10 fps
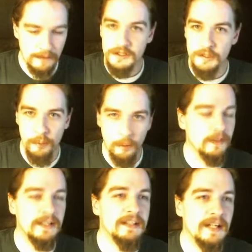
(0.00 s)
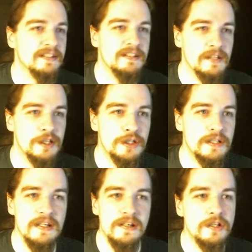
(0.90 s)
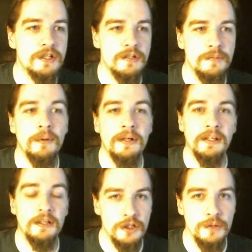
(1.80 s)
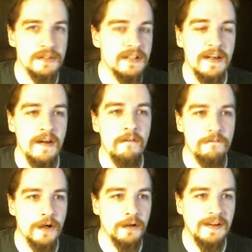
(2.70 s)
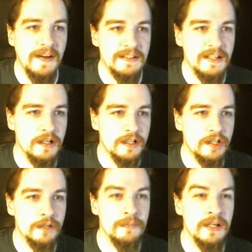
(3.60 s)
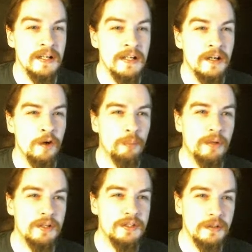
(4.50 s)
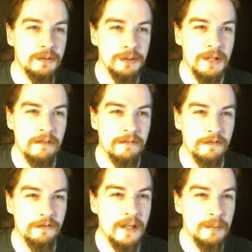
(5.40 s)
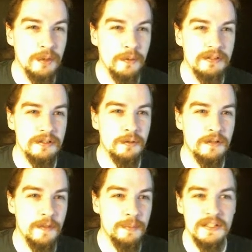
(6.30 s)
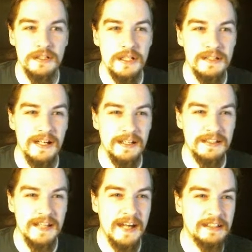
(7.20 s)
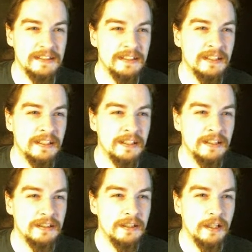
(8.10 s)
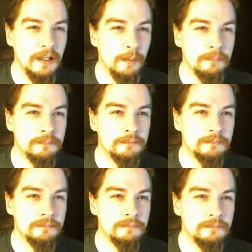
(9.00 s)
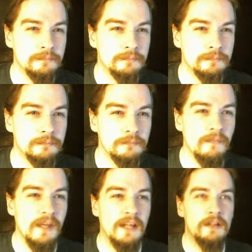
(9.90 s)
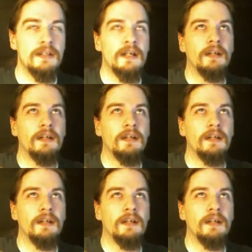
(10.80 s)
supporting constellation, in addition to supporting you as a fire chaos character. But also you have Flame Torrent, 25% chance on attack. There